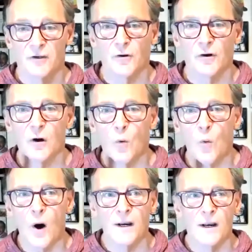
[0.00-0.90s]
You're going to
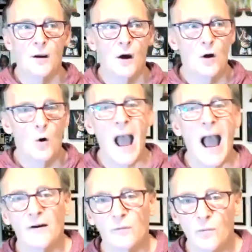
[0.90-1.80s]
want to know
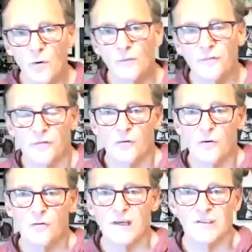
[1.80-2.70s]
how to move
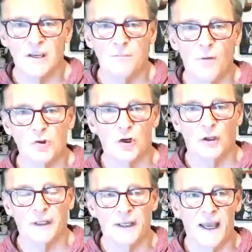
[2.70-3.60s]
through this emotionally.